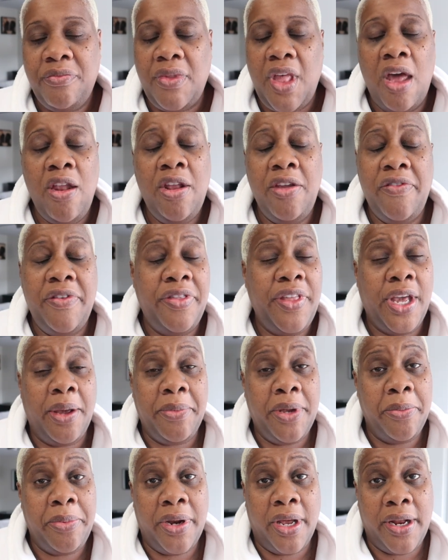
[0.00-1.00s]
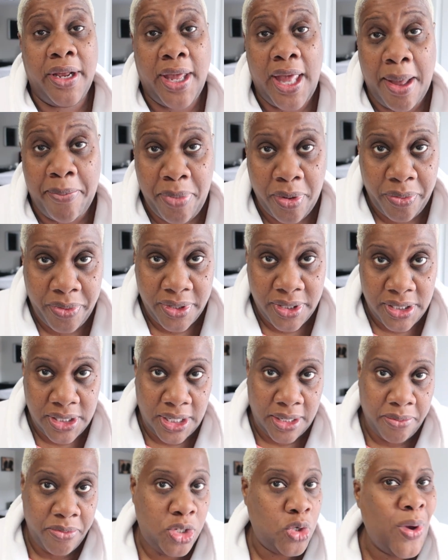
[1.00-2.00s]
don't even think I'm gonna put on a cap, but we'll
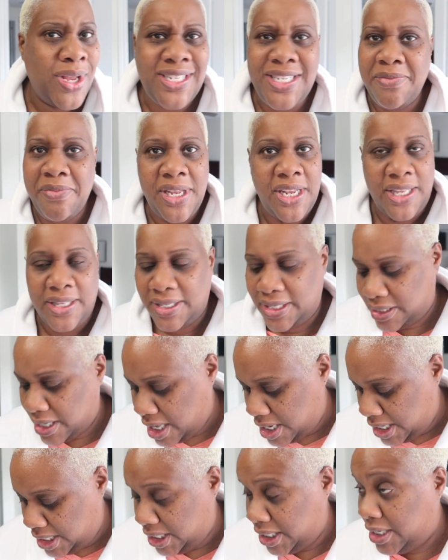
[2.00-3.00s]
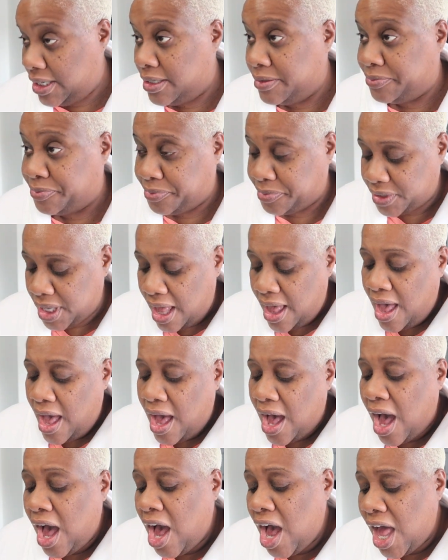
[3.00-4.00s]
see. 20 minutes is all I need.
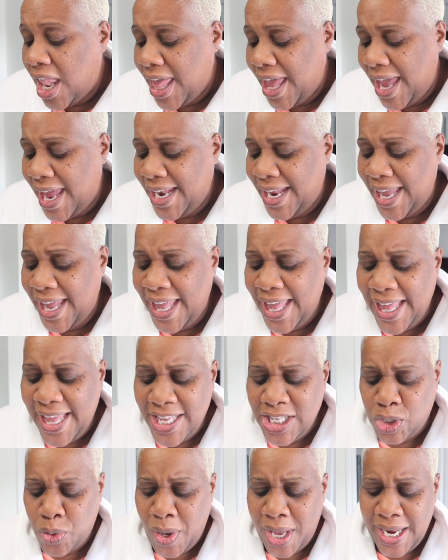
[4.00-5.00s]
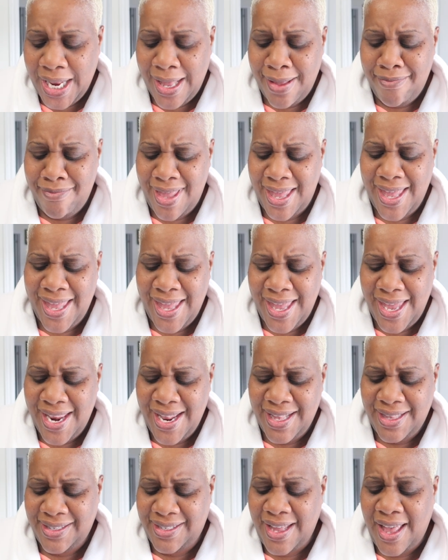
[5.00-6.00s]
All I need is 20
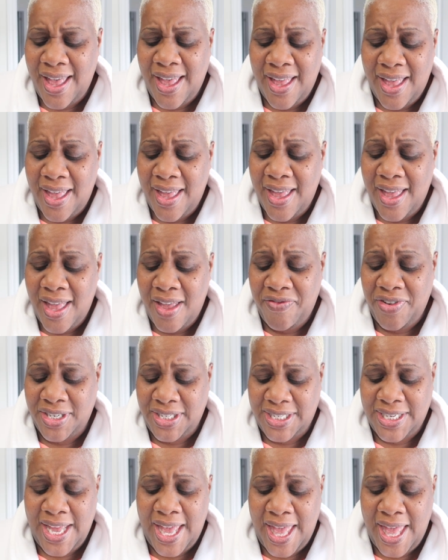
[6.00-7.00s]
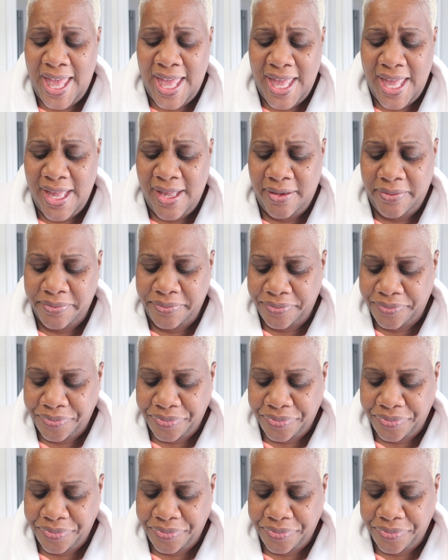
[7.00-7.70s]
minutes of your time.